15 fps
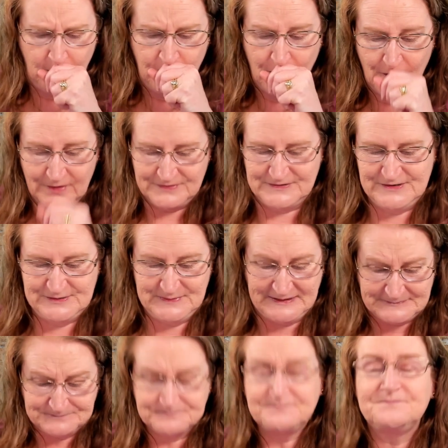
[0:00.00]
Oh, excuse me.
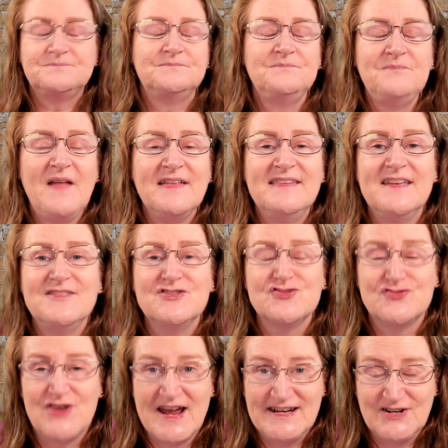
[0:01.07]
Now, the
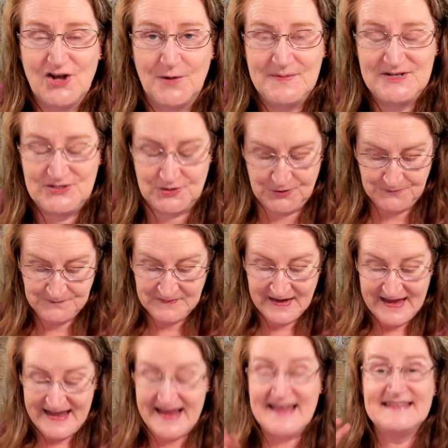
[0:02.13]
Train and Hobby Show
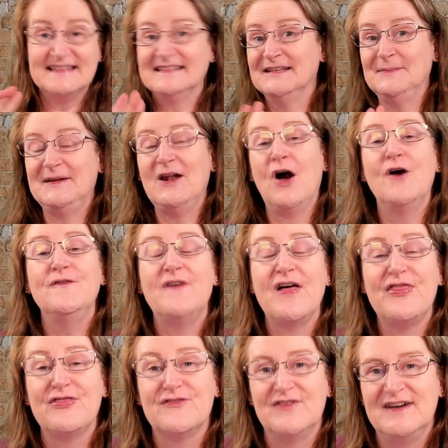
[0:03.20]
is a little bit over
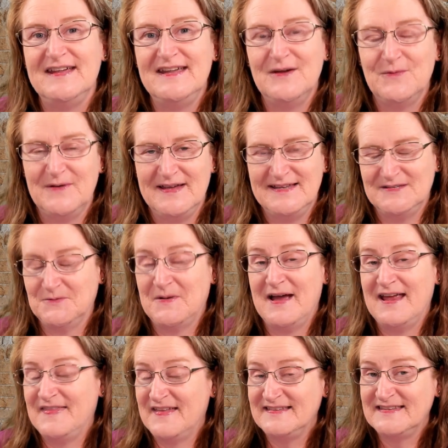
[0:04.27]
3 weeks away,
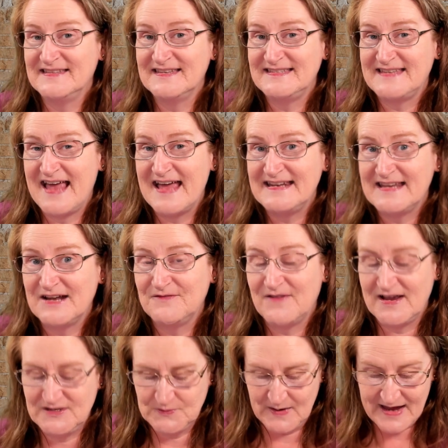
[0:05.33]
and that's at the Sandown
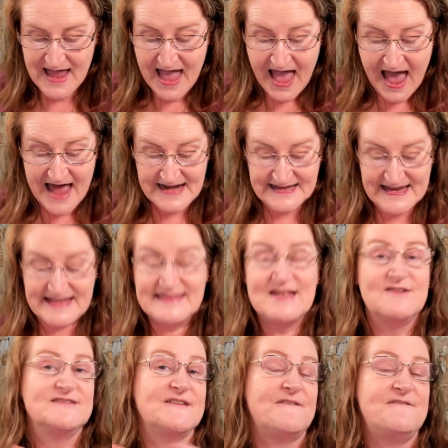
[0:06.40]
Raceway. And again, there
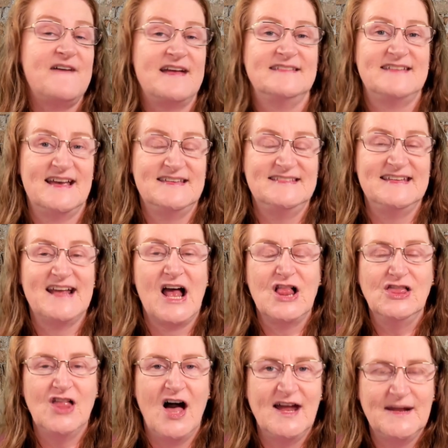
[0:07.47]
is a fantastic
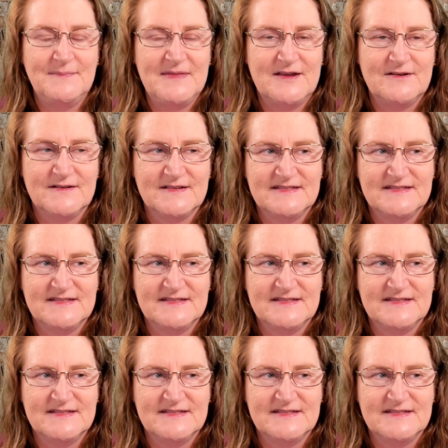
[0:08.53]
lineup there